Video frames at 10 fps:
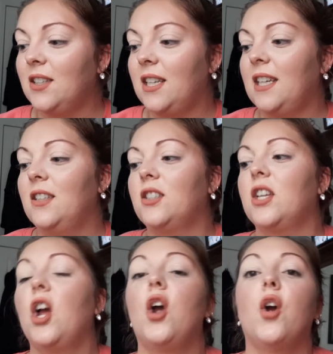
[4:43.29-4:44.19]
think it looks
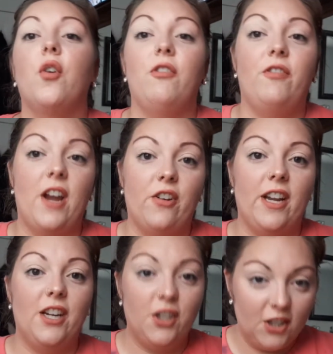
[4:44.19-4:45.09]
very
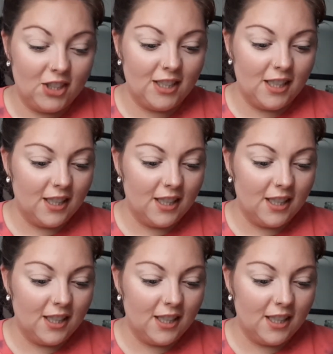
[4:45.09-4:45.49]
good.